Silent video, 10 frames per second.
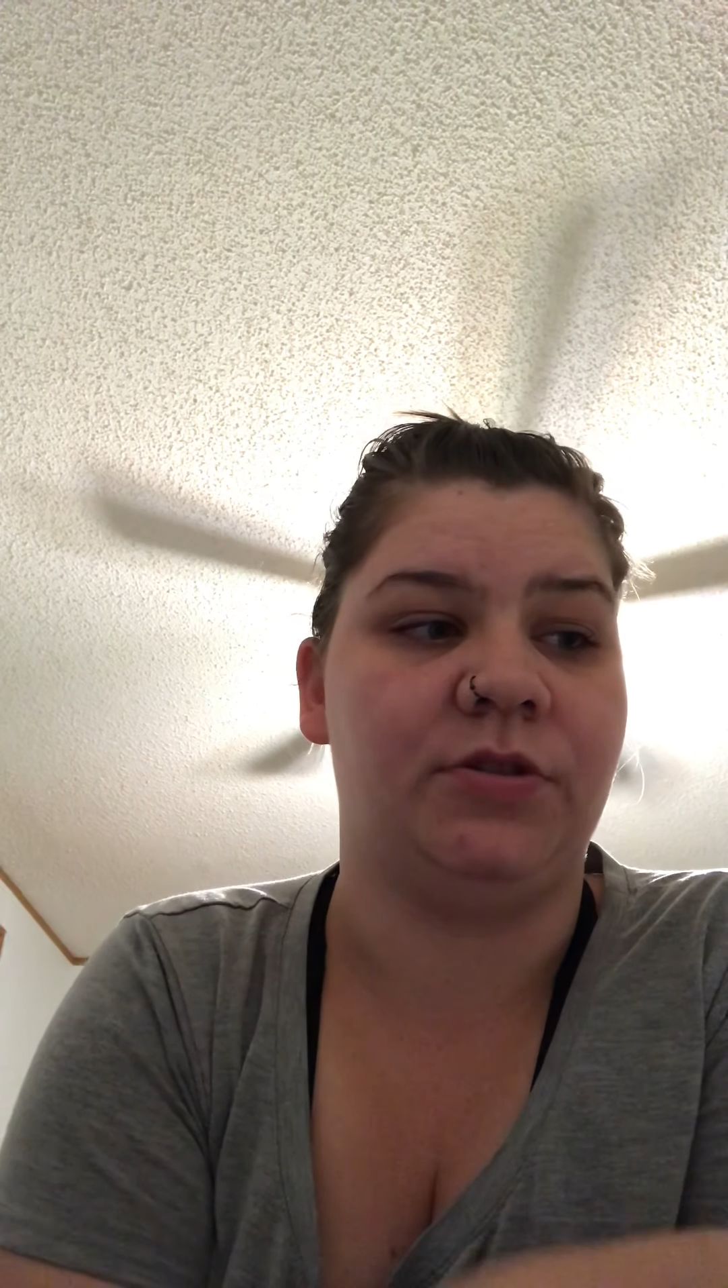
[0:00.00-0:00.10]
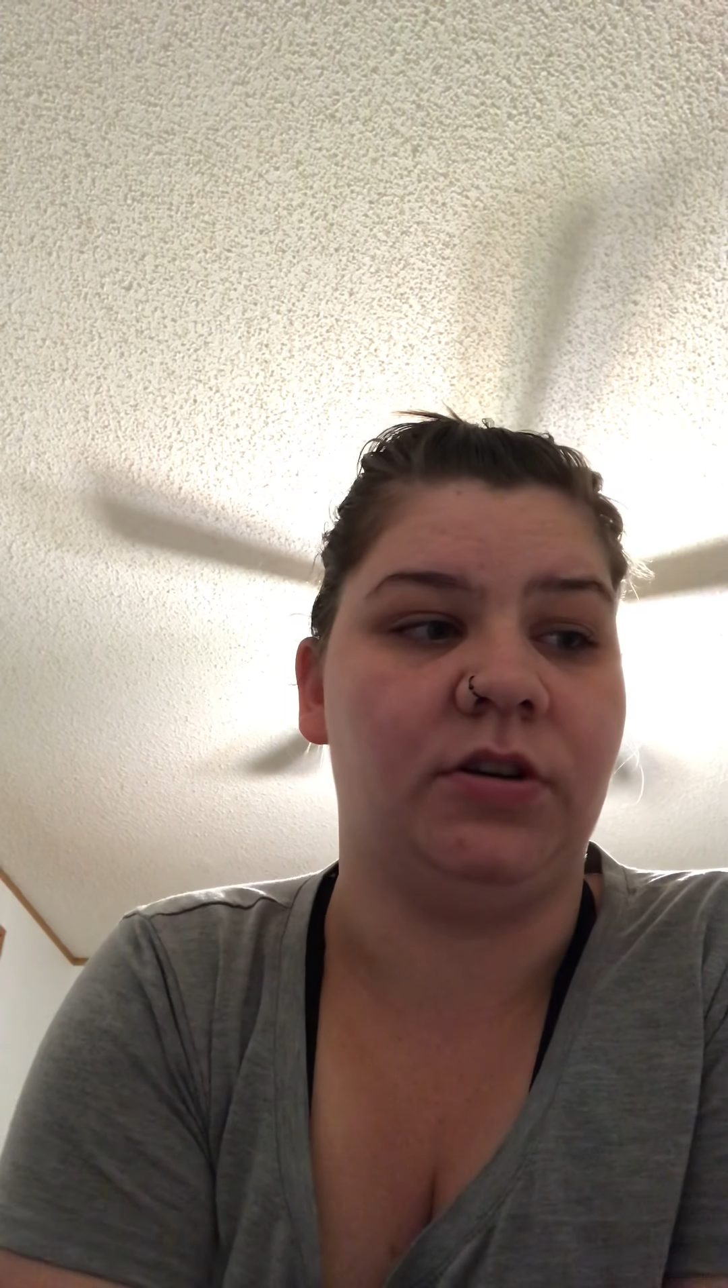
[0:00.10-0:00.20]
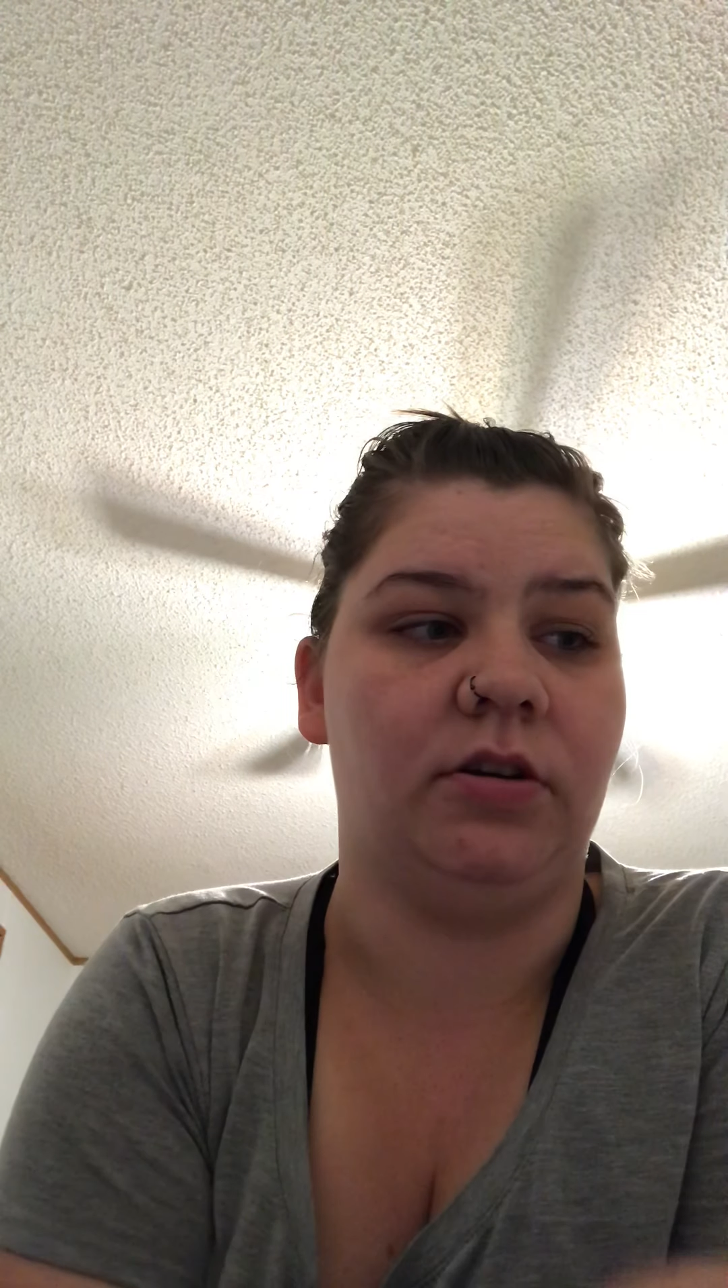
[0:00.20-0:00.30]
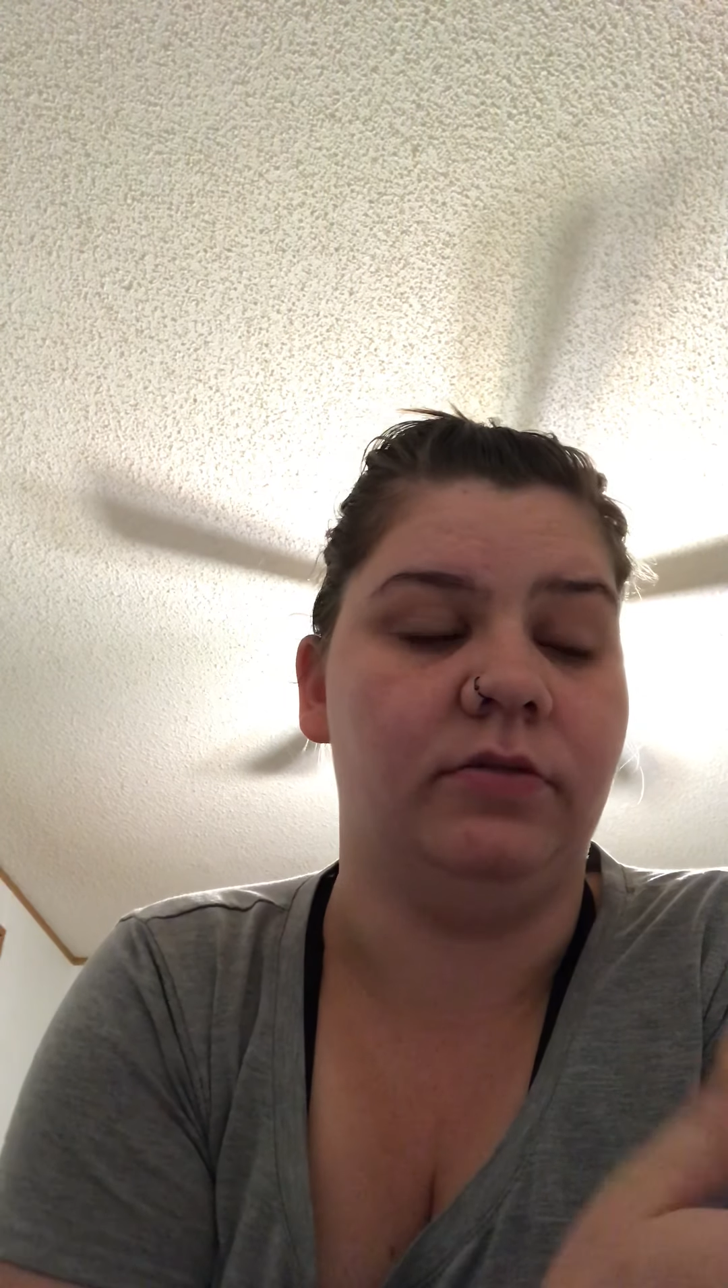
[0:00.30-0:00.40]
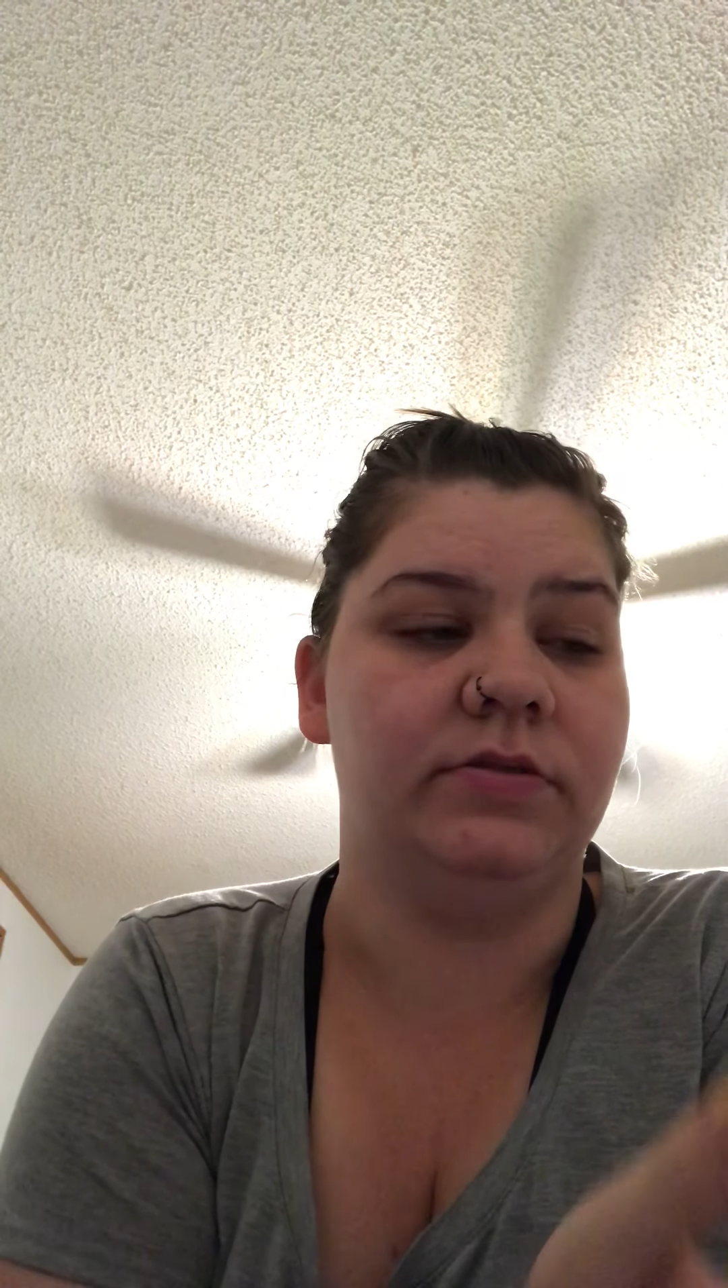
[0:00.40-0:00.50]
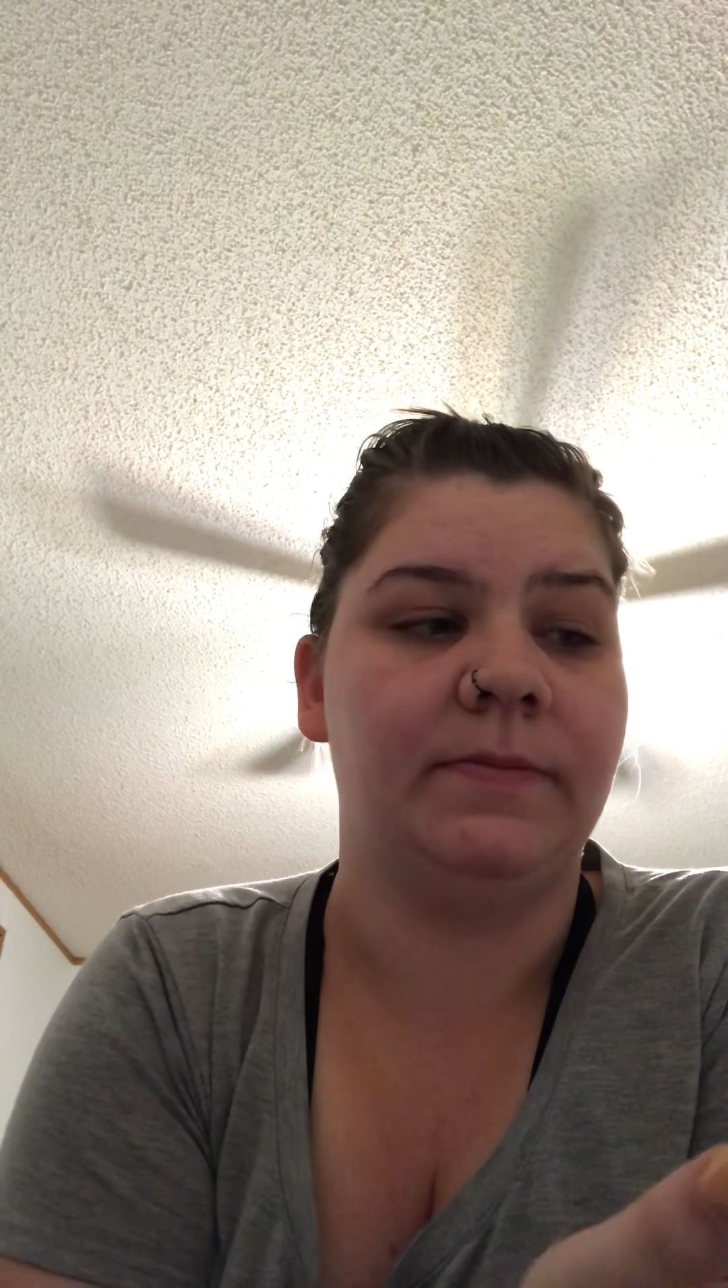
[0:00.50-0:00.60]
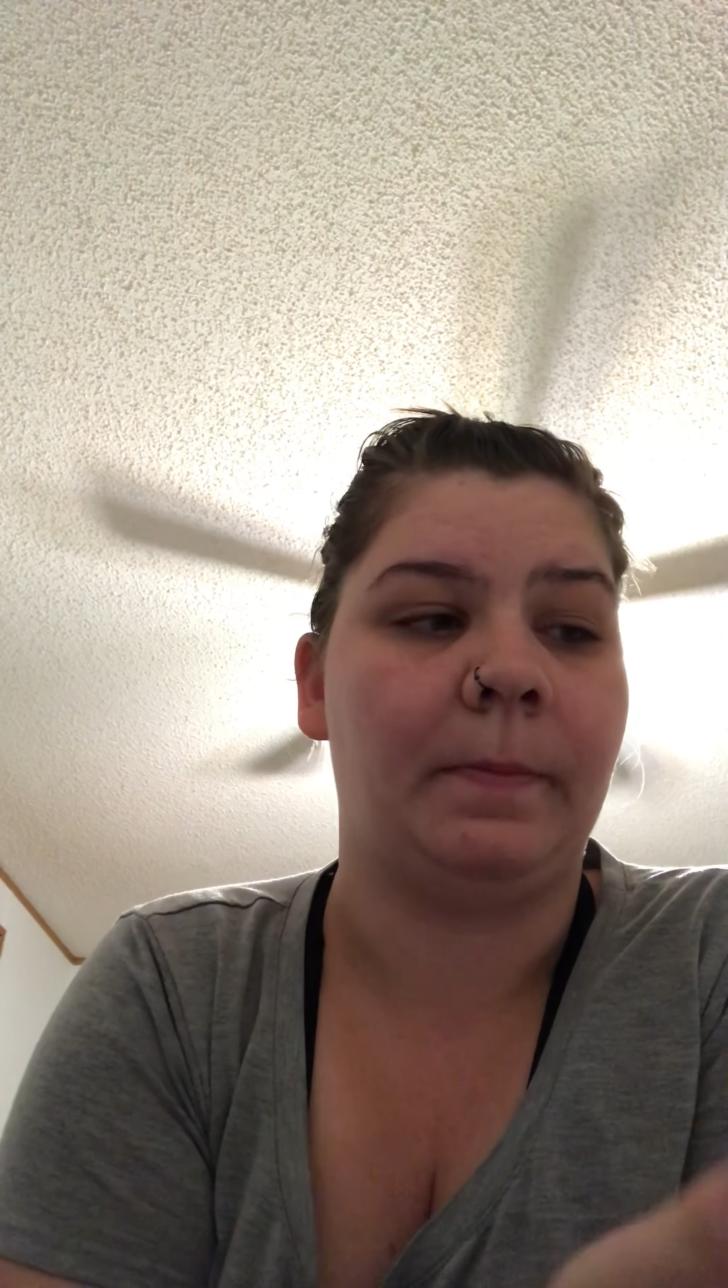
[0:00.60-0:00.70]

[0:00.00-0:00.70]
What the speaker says: goes,